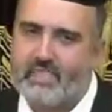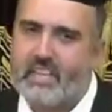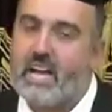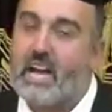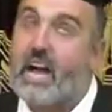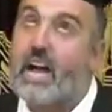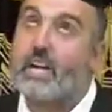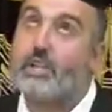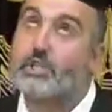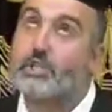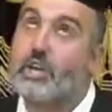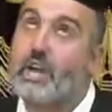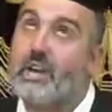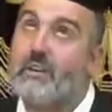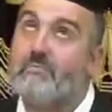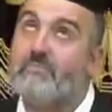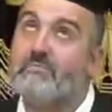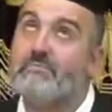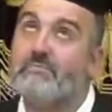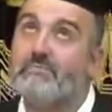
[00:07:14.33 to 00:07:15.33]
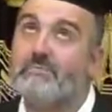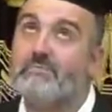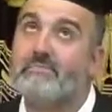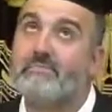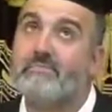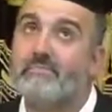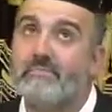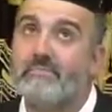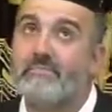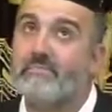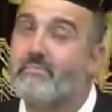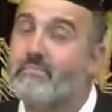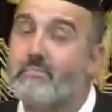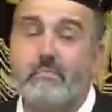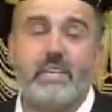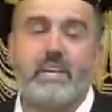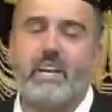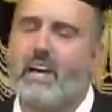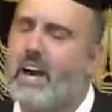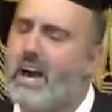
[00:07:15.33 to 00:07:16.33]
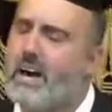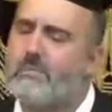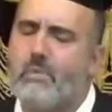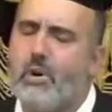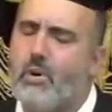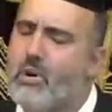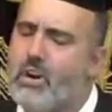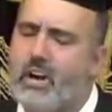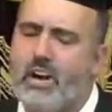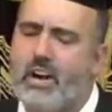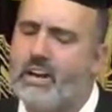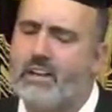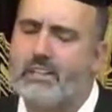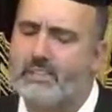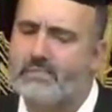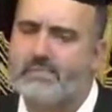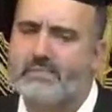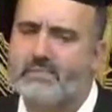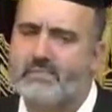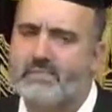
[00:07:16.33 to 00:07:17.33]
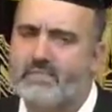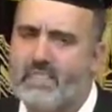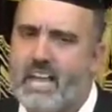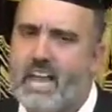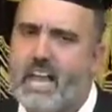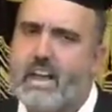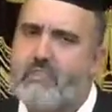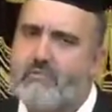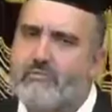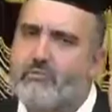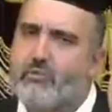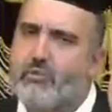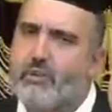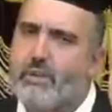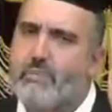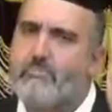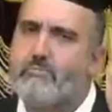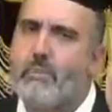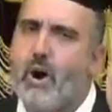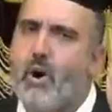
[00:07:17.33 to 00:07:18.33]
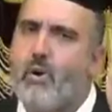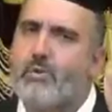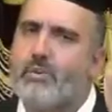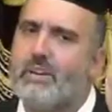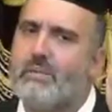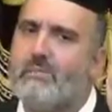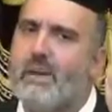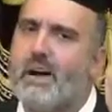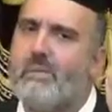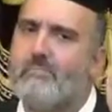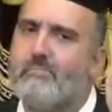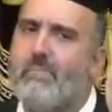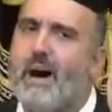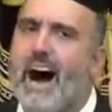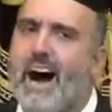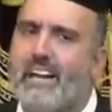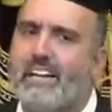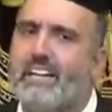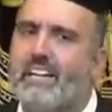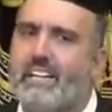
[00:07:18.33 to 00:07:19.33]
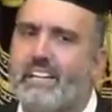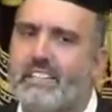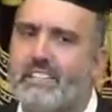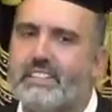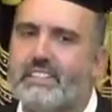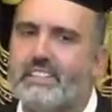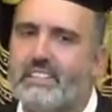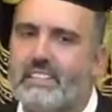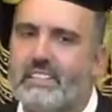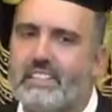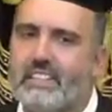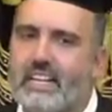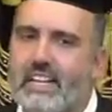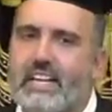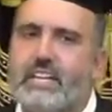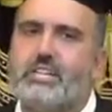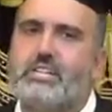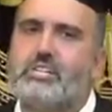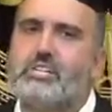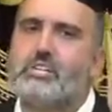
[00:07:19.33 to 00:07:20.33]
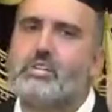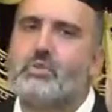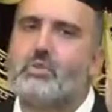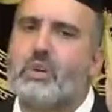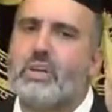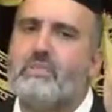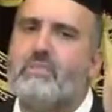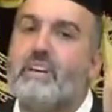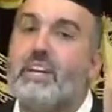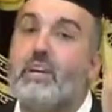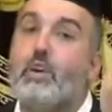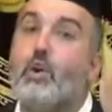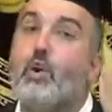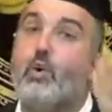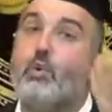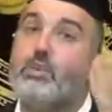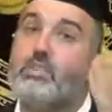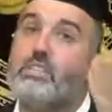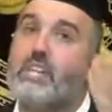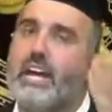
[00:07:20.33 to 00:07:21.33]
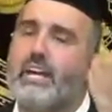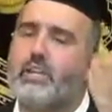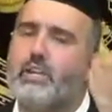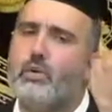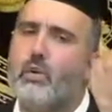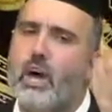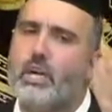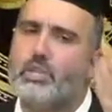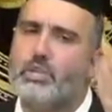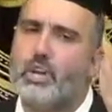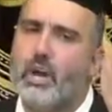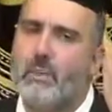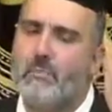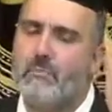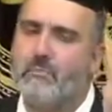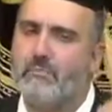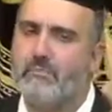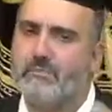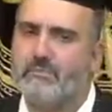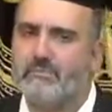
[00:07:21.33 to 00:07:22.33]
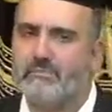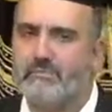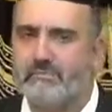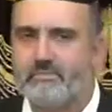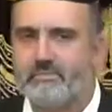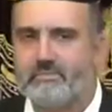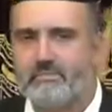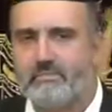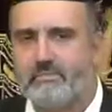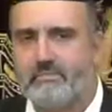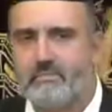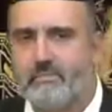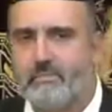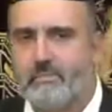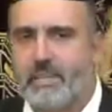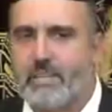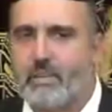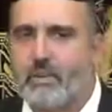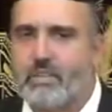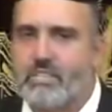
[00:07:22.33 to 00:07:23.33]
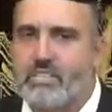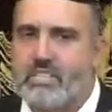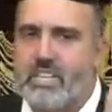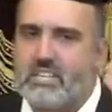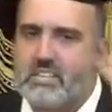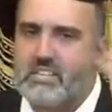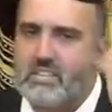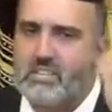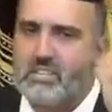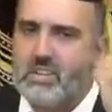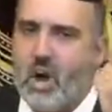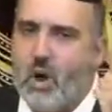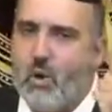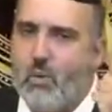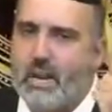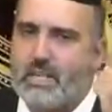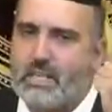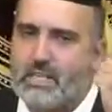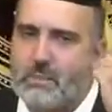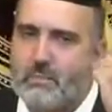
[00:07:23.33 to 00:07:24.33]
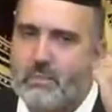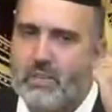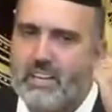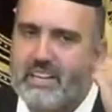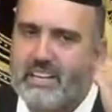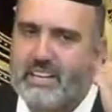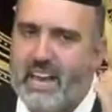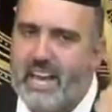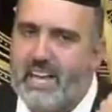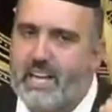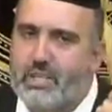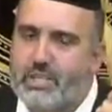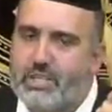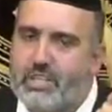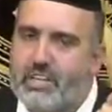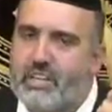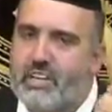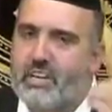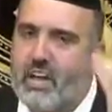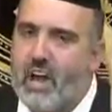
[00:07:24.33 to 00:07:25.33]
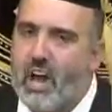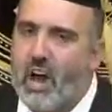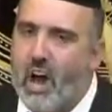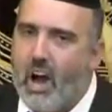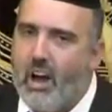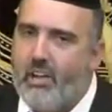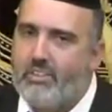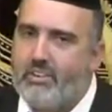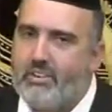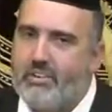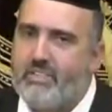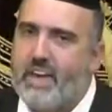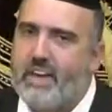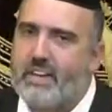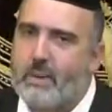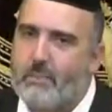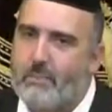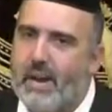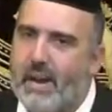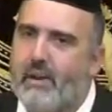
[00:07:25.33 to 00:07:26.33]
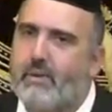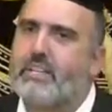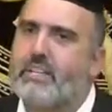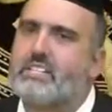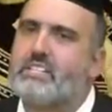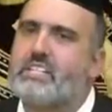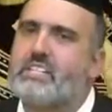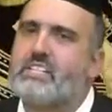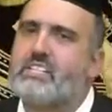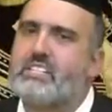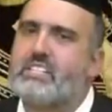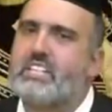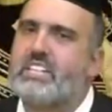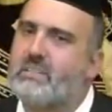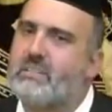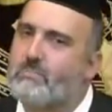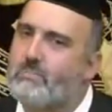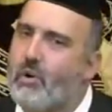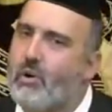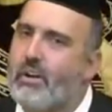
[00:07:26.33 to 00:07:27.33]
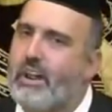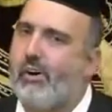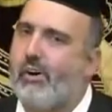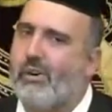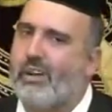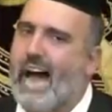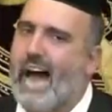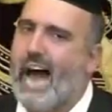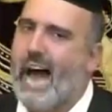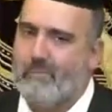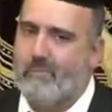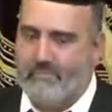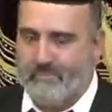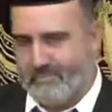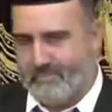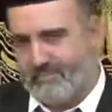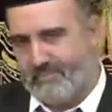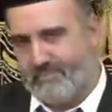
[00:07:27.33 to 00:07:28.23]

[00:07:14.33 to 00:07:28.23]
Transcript: Hashem mi chamocha. Every bone in my body is screaming, who is like you, Hashem? Because there's no explanation other than a pair of tzitzit and Borei Olam